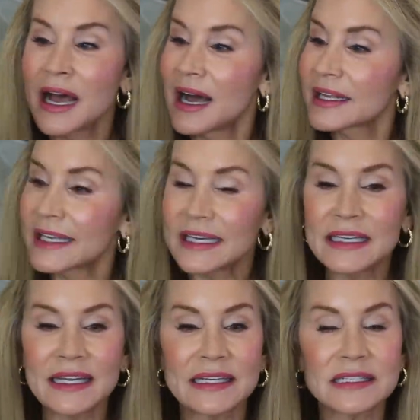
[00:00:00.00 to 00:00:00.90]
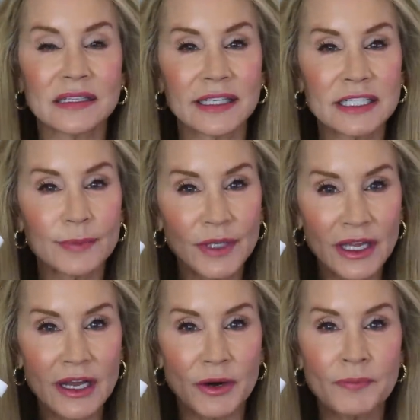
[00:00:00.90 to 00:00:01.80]
Again, it is linked
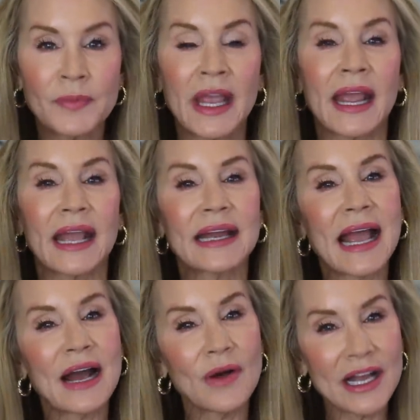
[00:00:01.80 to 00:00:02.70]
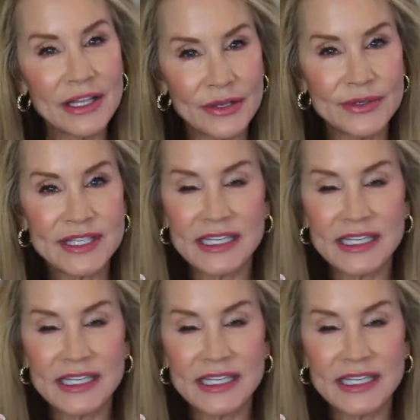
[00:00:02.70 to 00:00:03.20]
below. And how I use